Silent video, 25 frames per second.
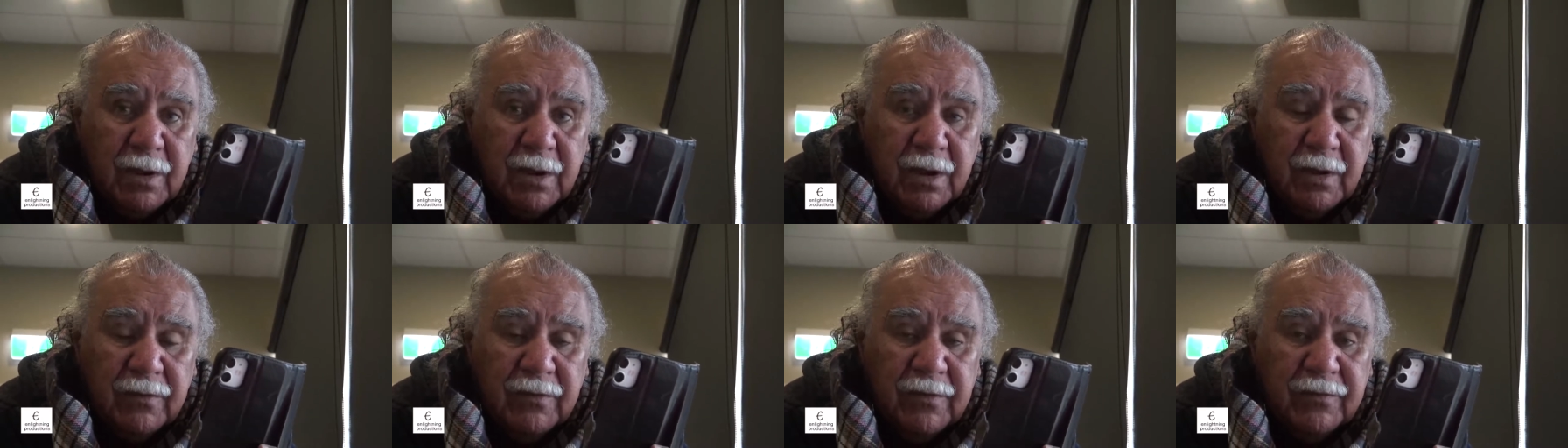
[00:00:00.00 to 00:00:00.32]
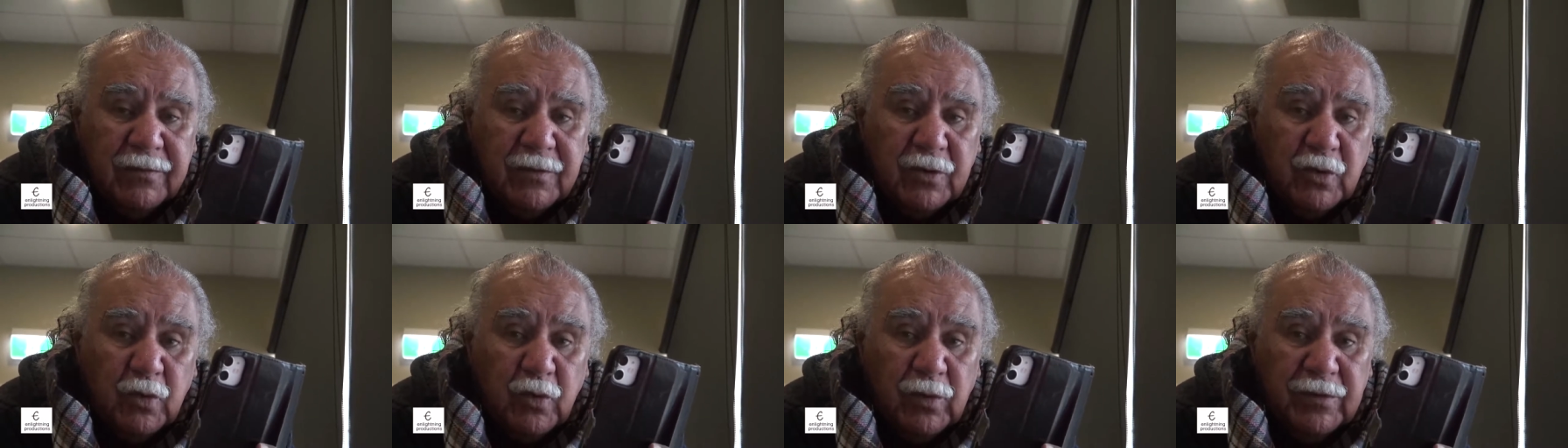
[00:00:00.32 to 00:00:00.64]
And
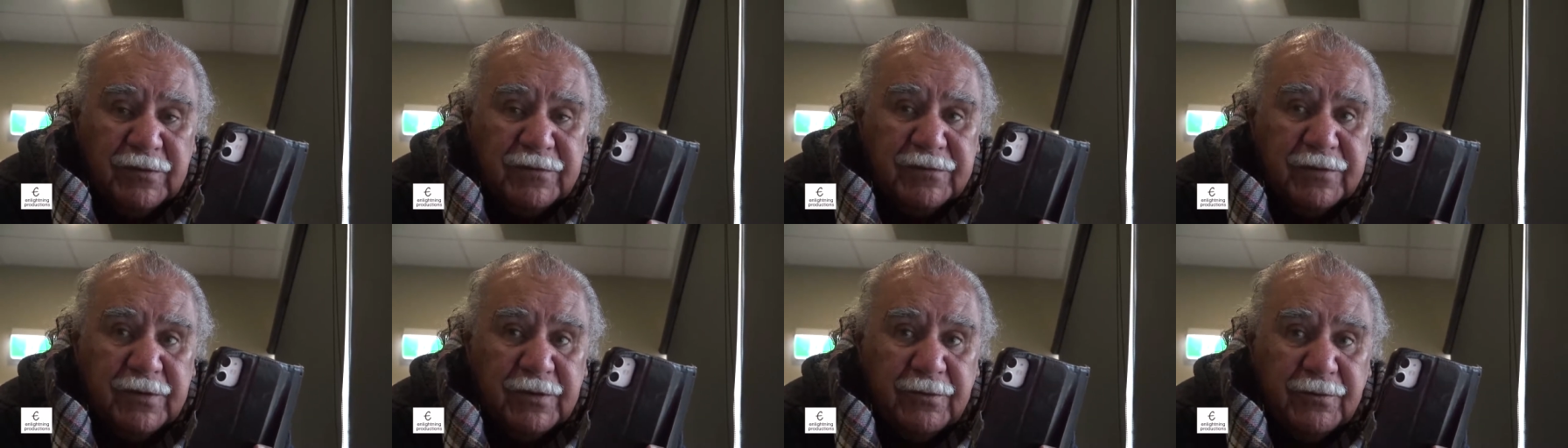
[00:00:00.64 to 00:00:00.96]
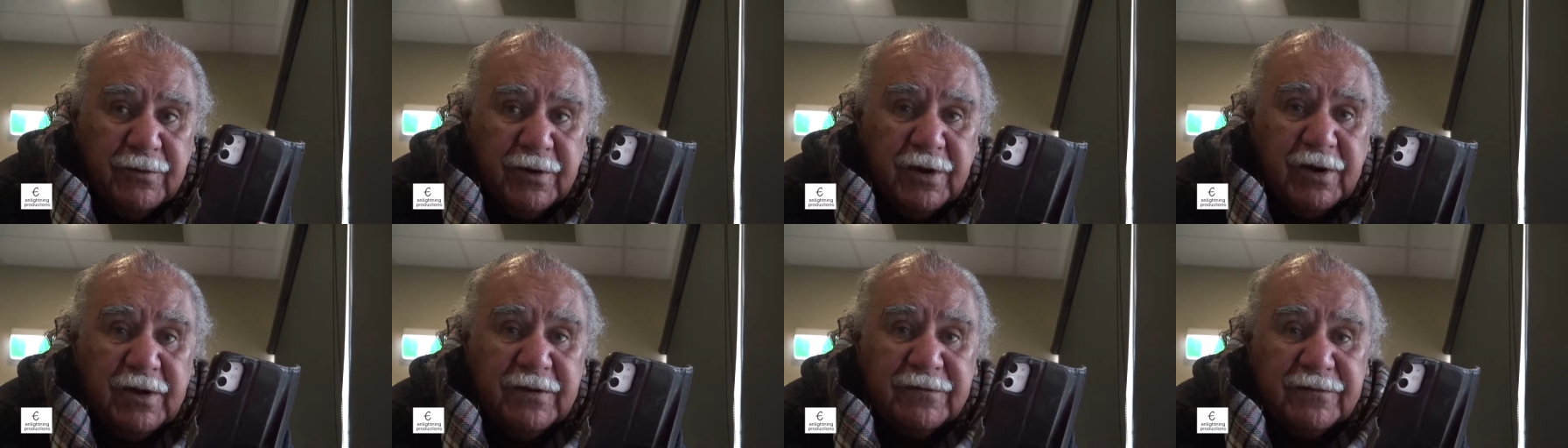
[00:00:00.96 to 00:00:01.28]
then the question
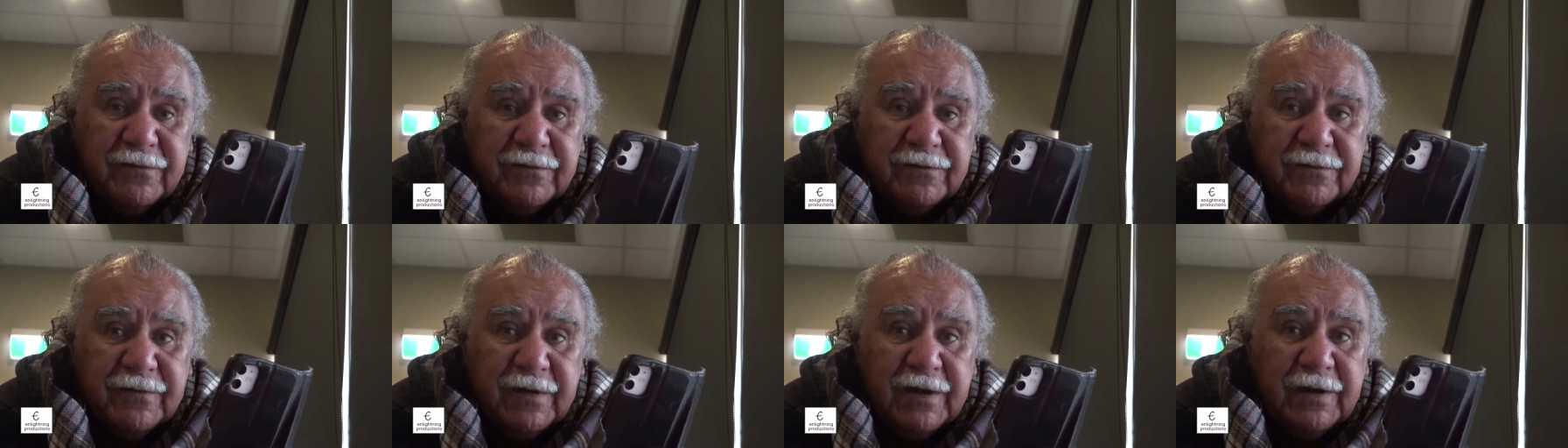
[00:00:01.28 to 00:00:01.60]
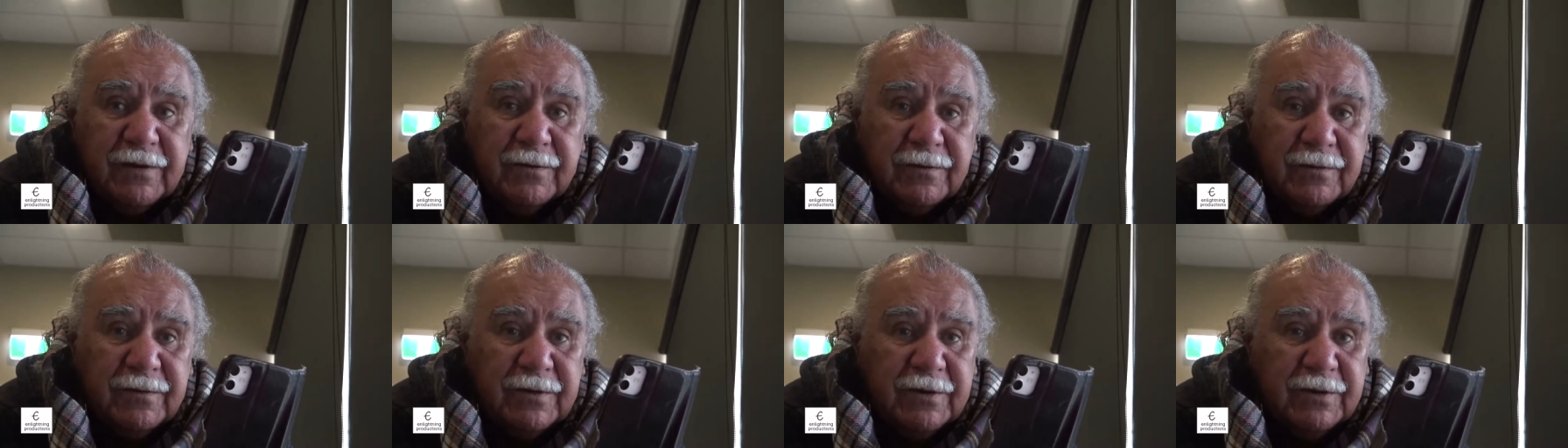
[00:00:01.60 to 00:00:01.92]
arises
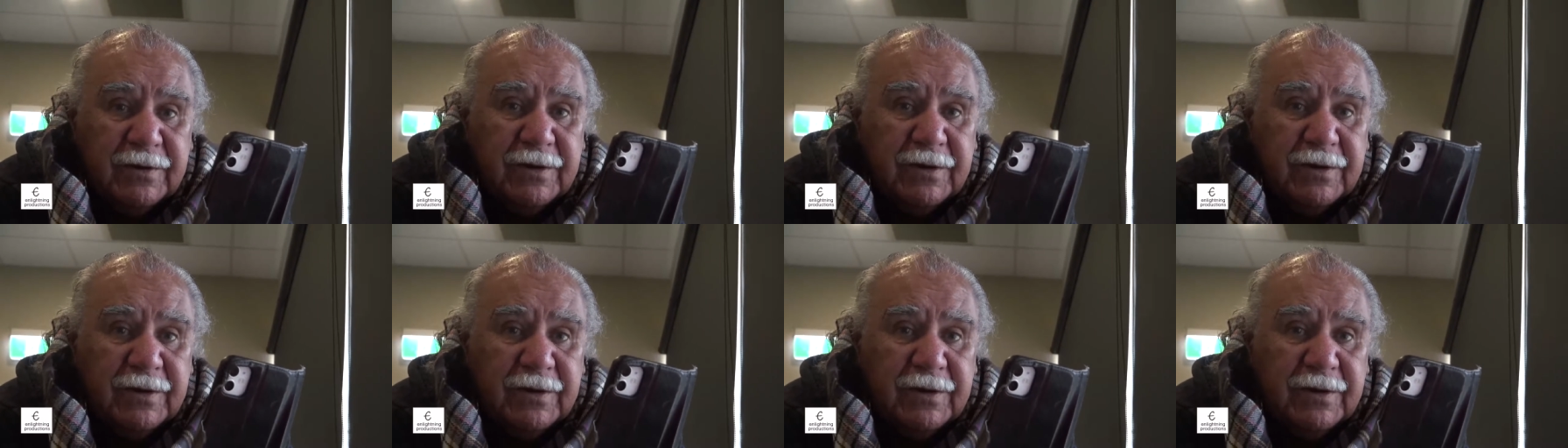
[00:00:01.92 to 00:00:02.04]
then, you